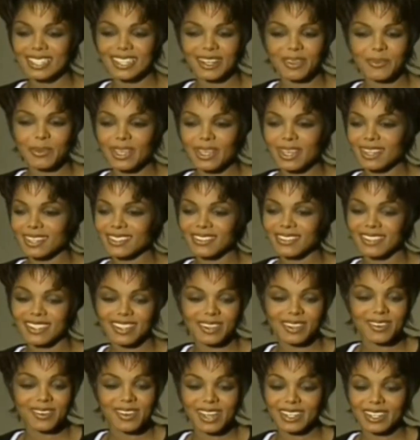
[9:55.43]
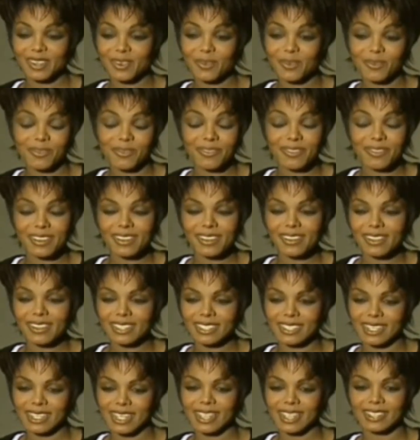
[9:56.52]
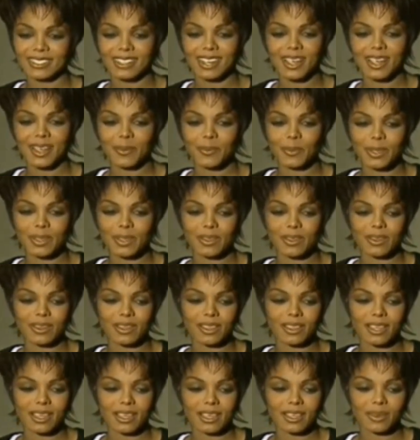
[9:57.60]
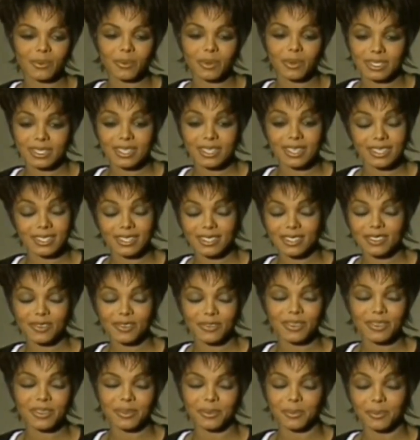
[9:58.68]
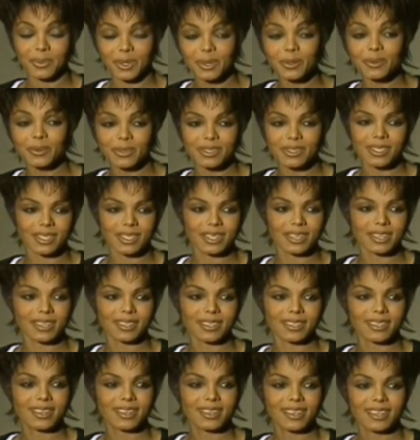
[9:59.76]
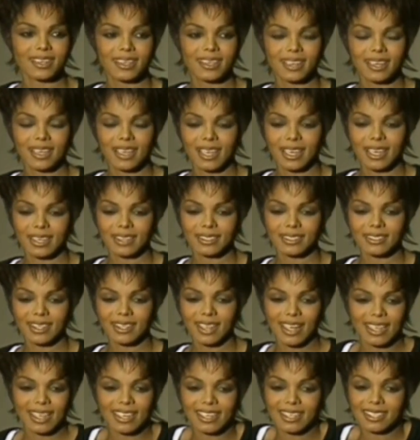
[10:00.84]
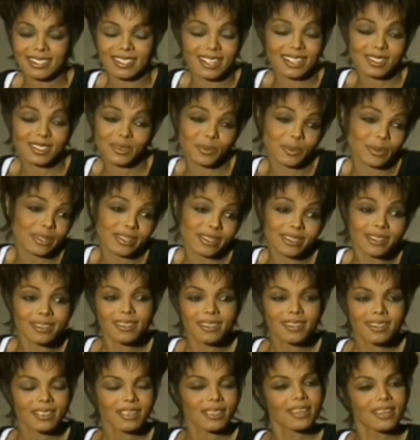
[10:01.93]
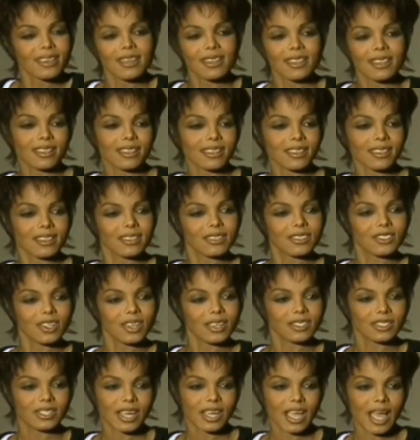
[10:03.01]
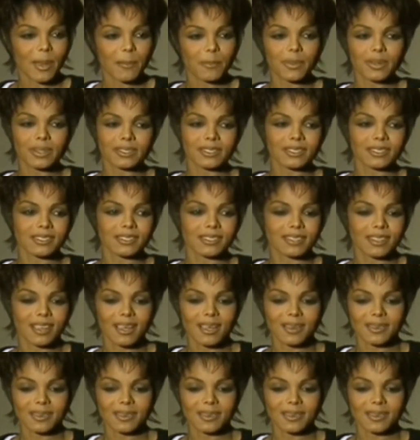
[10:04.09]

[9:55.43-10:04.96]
To be honest with you, I don't feel the change. I mean, the only thing I can really say is I just feel the music. And I guess that's when the change happens.